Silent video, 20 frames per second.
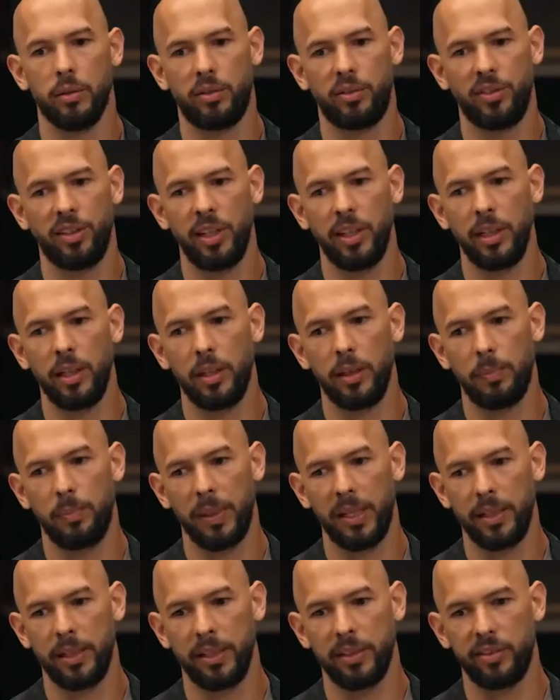
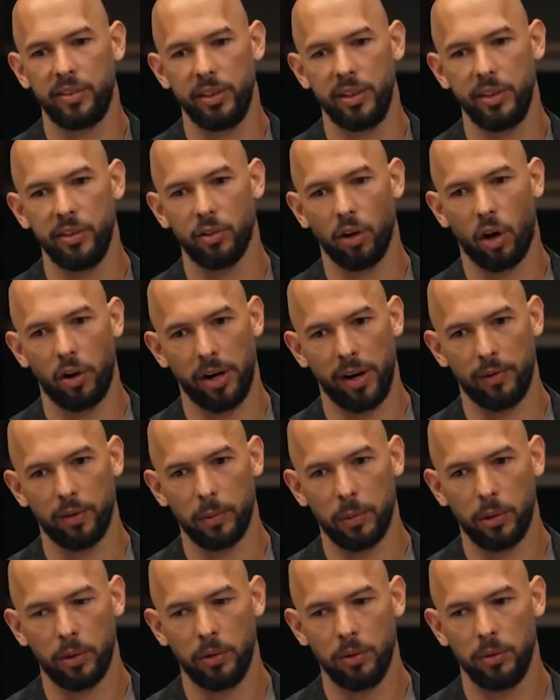CBDCs are
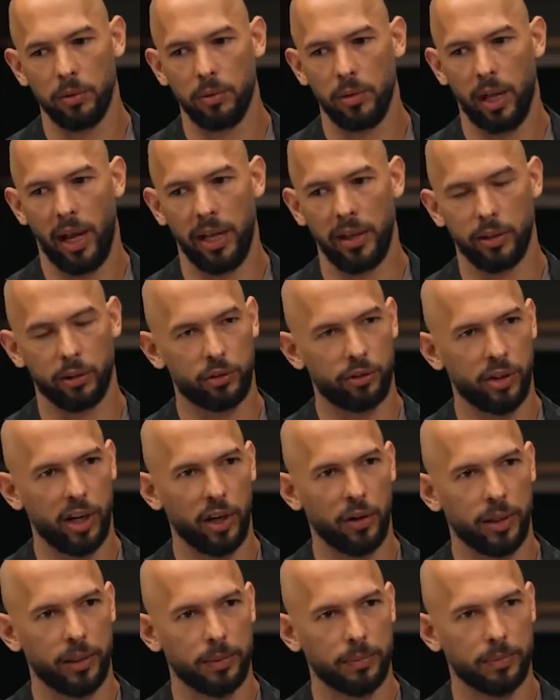inevitable, and they're
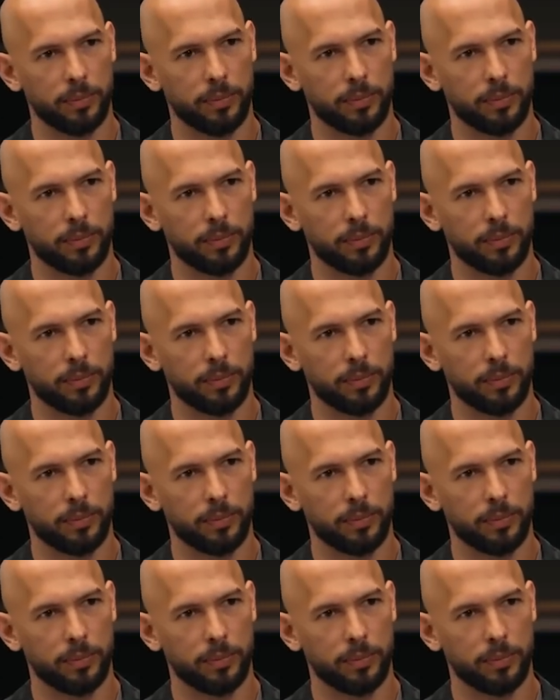scary.